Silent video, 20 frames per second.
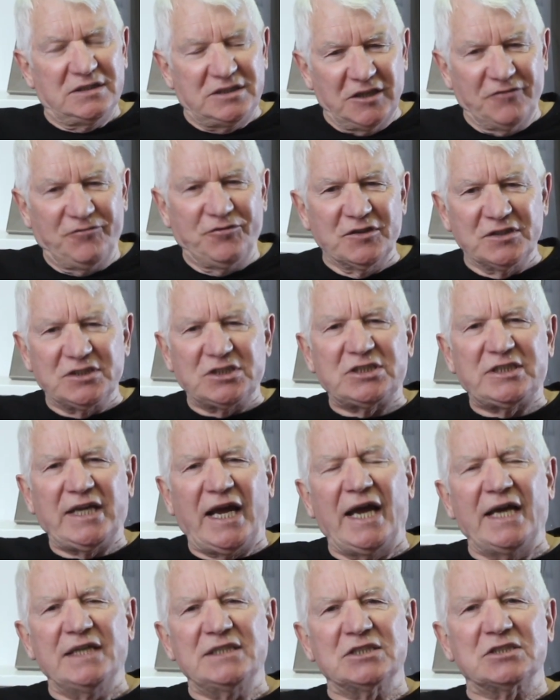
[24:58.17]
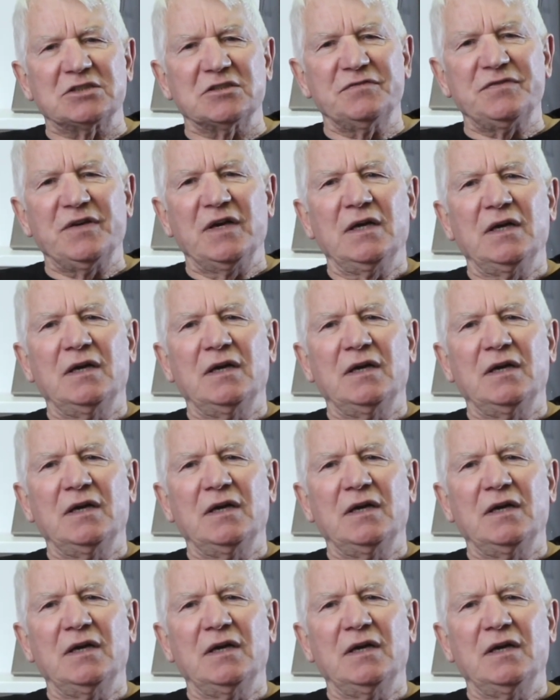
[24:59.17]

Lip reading: different stages of